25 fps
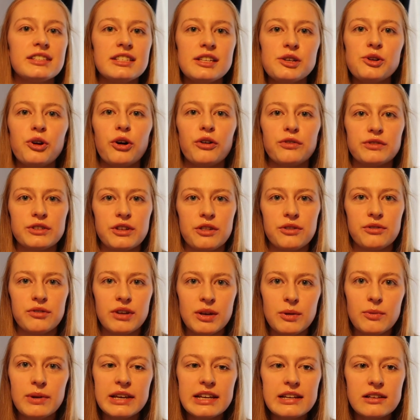seen after
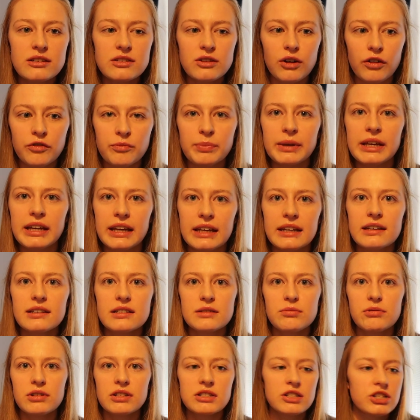3 weeks of being in a
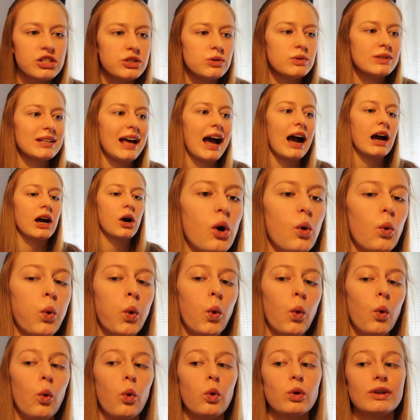splint. She was like,
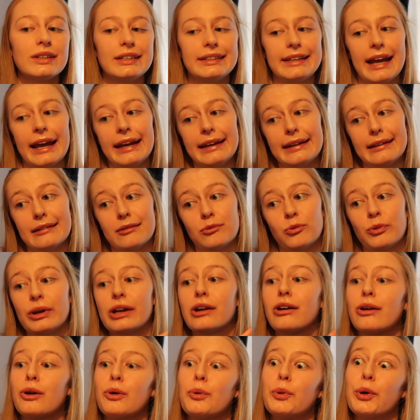oh damn, we
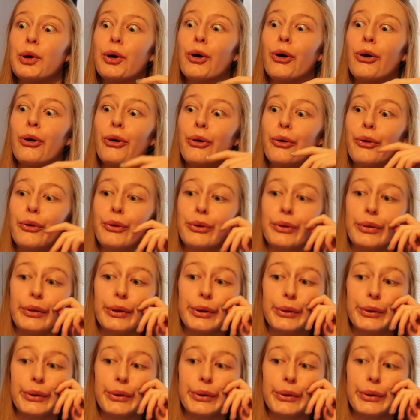gotta work hard on